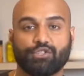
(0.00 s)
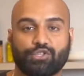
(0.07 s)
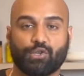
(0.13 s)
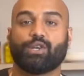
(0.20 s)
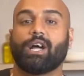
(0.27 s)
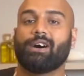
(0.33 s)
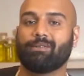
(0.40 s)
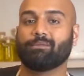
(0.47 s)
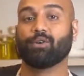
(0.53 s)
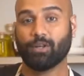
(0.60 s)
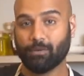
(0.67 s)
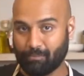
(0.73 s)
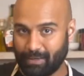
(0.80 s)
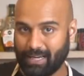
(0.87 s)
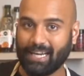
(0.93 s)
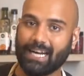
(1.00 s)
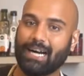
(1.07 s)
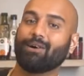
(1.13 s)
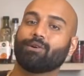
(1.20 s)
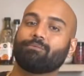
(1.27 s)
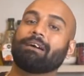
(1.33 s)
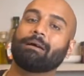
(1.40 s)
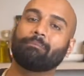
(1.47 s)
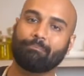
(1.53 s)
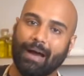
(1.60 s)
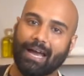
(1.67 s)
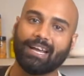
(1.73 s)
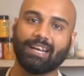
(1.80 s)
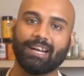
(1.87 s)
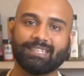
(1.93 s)
So now I'm going to bring out my
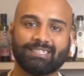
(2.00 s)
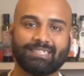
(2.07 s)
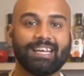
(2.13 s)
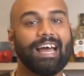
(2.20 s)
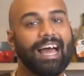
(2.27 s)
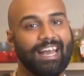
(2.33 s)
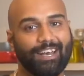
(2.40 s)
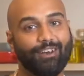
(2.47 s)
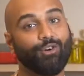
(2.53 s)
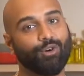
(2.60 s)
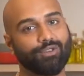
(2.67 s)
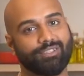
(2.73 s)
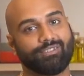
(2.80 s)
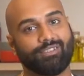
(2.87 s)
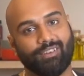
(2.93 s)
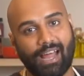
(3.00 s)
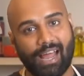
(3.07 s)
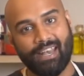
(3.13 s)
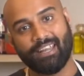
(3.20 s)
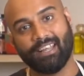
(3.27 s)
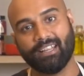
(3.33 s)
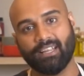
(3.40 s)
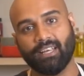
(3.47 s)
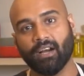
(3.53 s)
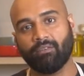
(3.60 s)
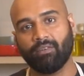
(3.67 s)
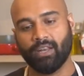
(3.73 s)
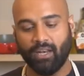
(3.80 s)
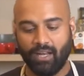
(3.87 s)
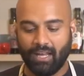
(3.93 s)
pie crust and it goes right in the
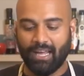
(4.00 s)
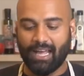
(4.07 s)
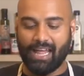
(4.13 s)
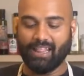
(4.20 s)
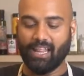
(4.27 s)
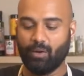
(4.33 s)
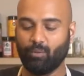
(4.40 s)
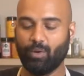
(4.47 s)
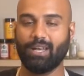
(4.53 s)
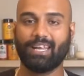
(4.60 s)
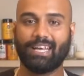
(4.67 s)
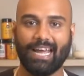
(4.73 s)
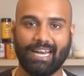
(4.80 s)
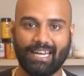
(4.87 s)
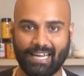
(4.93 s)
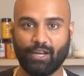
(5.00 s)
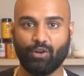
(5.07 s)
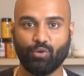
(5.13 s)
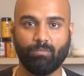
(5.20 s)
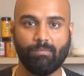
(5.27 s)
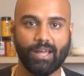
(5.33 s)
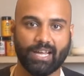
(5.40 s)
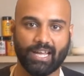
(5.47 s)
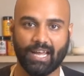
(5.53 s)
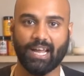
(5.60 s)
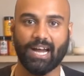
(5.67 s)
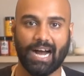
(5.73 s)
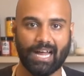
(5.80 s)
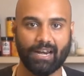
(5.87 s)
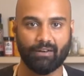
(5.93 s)
oven and then we'll get into
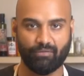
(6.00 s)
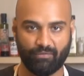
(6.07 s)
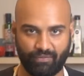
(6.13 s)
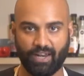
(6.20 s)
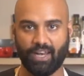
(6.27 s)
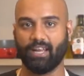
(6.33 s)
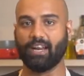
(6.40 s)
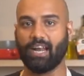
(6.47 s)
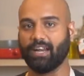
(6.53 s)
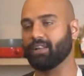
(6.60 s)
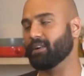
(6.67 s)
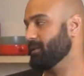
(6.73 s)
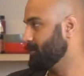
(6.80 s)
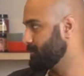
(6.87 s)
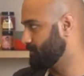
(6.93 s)
making our filling right here.